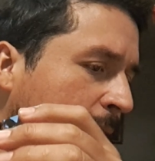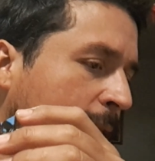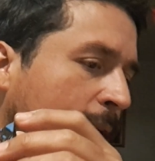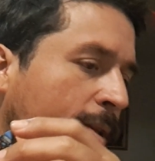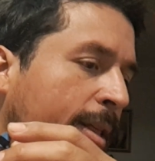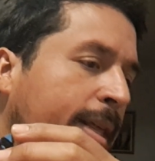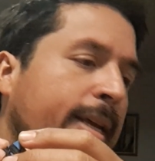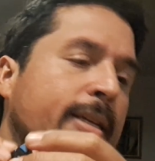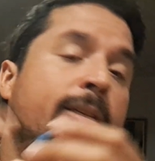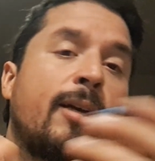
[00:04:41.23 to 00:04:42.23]
The other
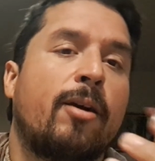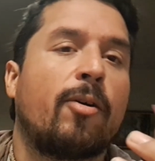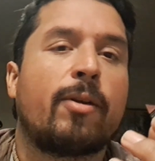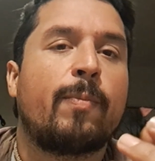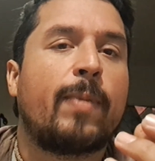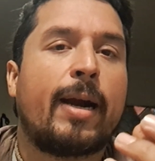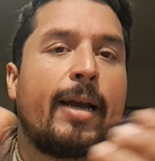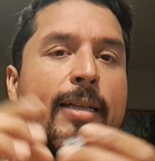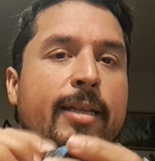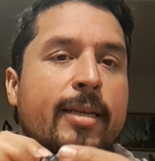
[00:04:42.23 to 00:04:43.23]
thing, other
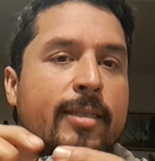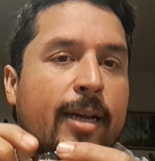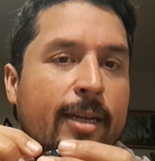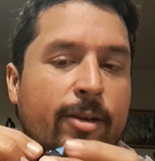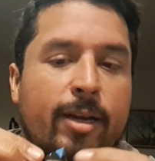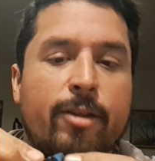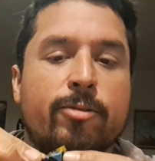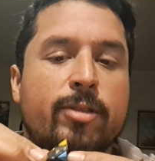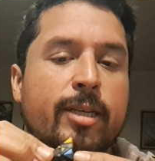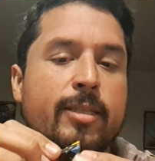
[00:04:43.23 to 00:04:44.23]
varieties that you can
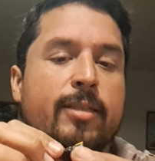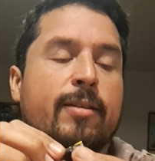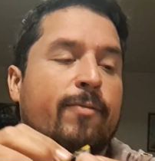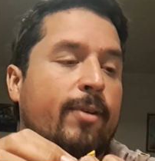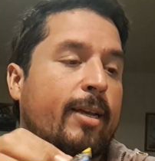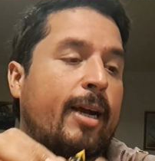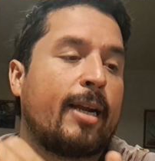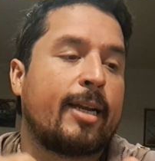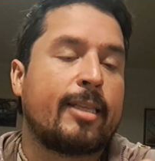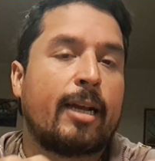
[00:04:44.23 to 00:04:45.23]
use this is for the
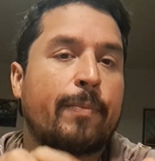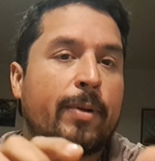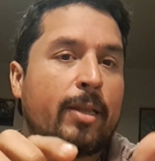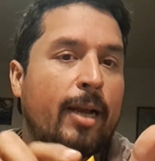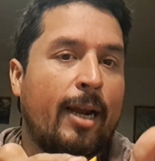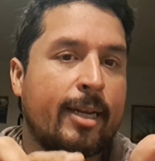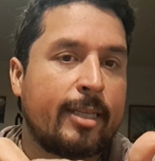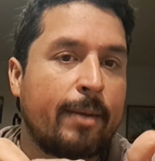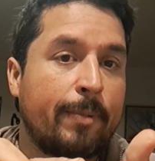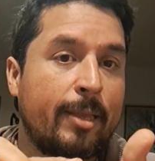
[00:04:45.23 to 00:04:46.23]

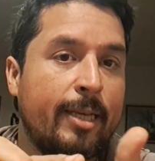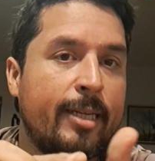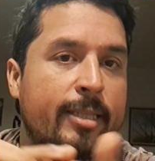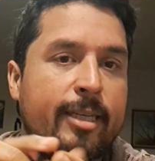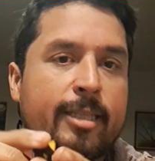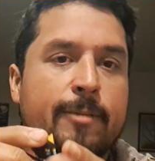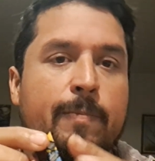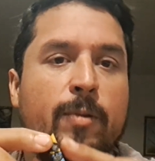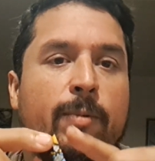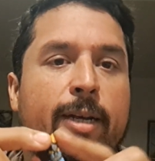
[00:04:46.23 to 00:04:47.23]
archetypal lineages,
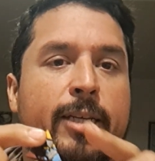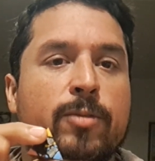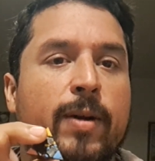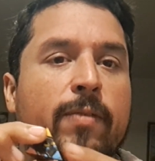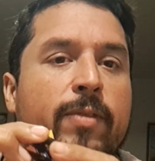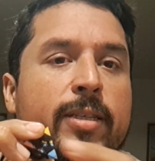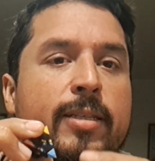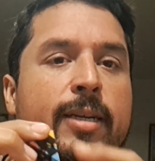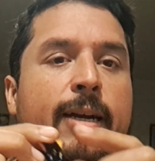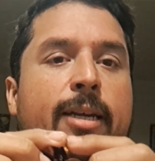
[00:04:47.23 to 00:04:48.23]
where each one of
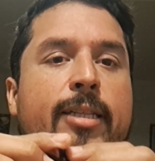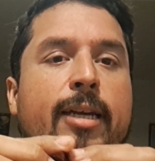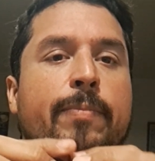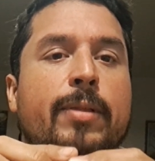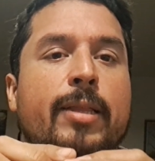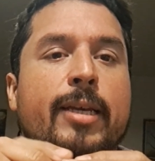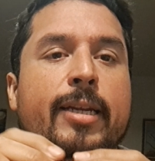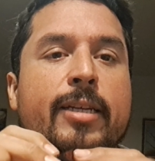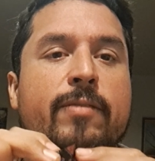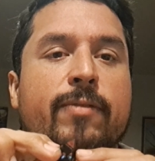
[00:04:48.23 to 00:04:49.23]
these is an archetypal
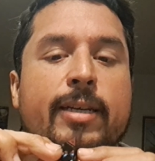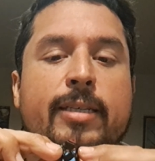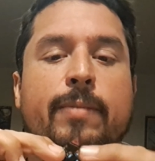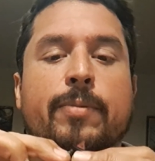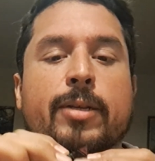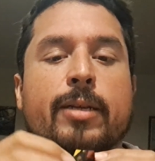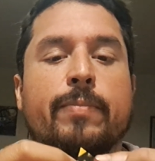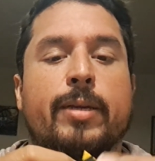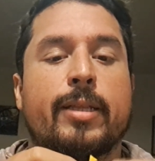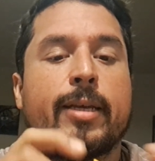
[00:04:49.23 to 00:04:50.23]
lineage. For example, it
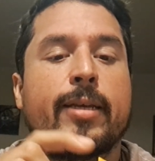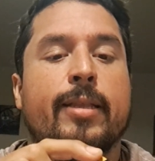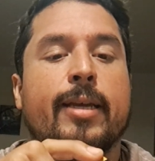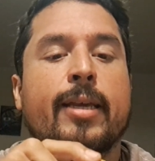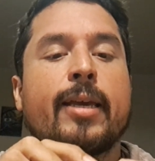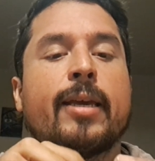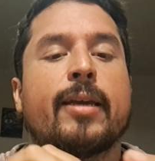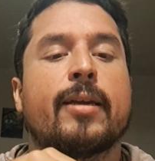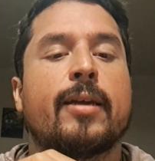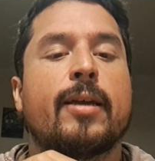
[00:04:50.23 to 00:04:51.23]
can be the
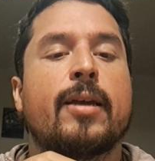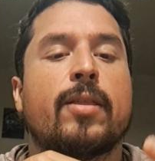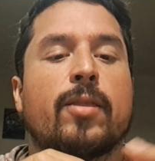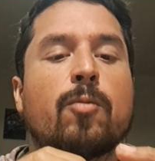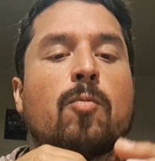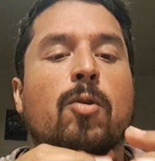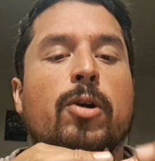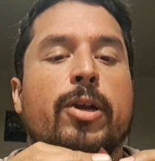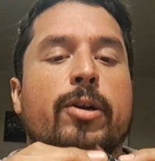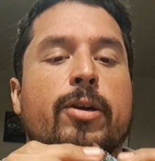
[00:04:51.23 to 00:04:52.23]
king, the
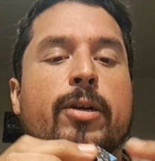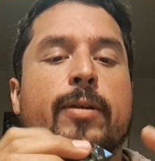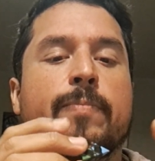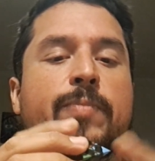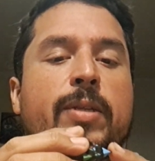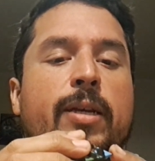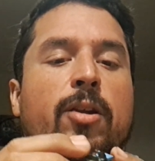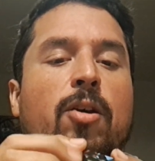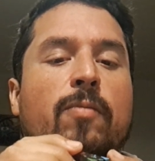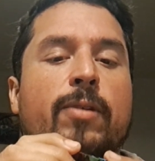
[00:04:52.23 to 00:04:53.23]
warrior, the
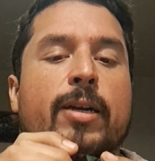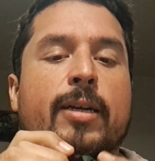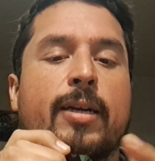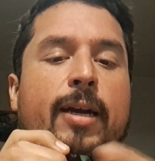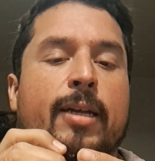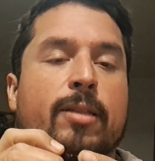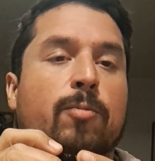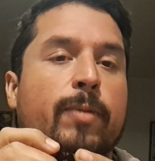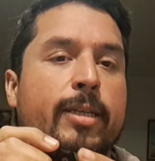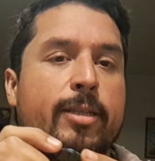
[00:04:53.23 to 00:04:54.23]
lover, and the
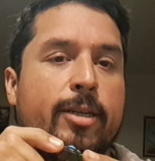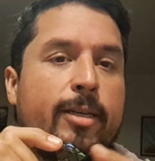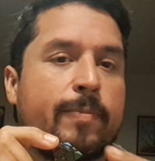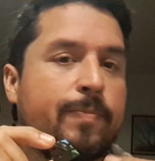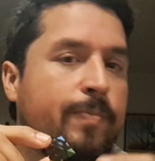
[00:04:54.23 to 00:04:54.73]
wizard